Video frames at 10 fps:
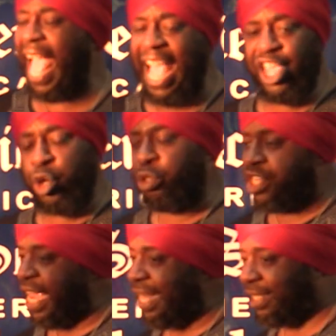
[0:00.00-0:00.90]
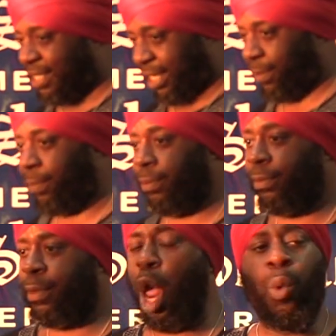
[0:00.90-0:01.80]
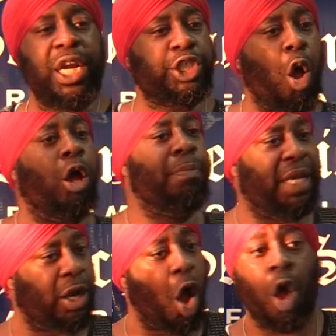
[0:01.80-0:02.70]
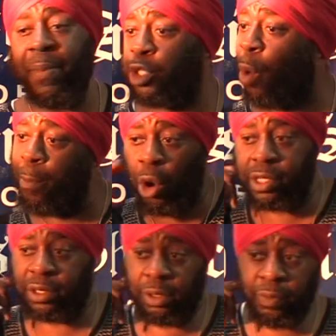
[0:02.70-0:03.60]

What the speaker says: A-U-G-H-T. And what does Aught mean? Aught means what, Moors?